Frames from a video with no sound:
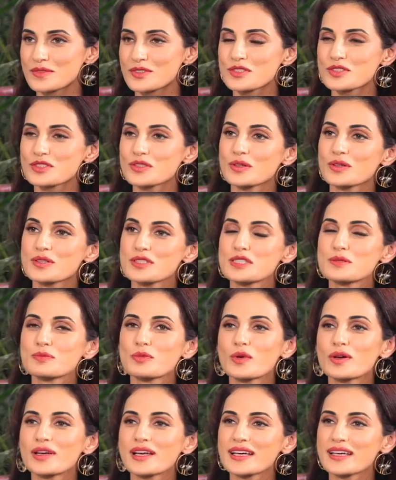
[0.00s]
what to feed, nutrition. So it's
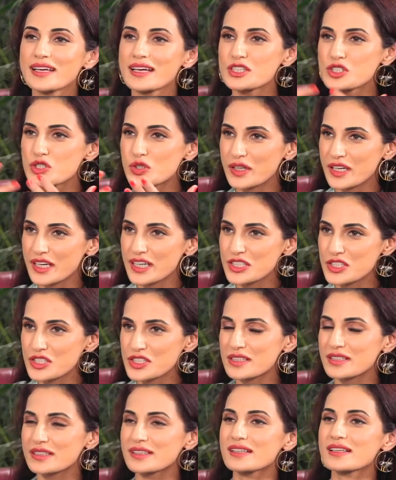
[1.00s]
more like
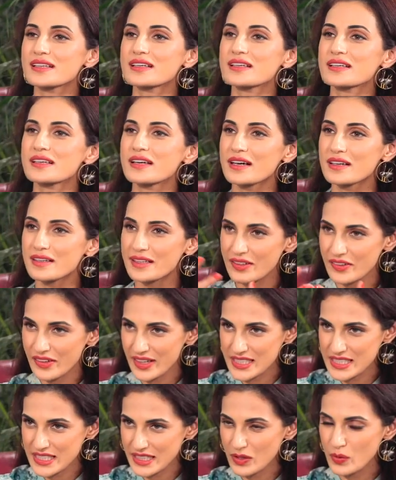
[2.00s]
educational,
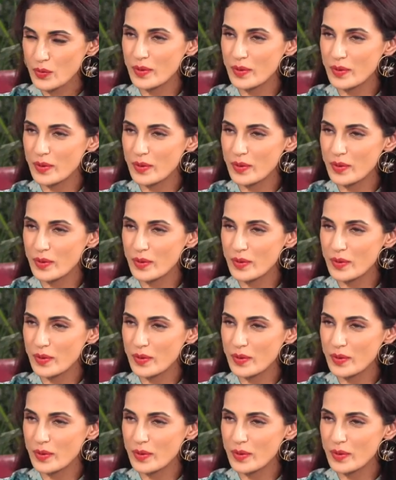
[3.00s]
creating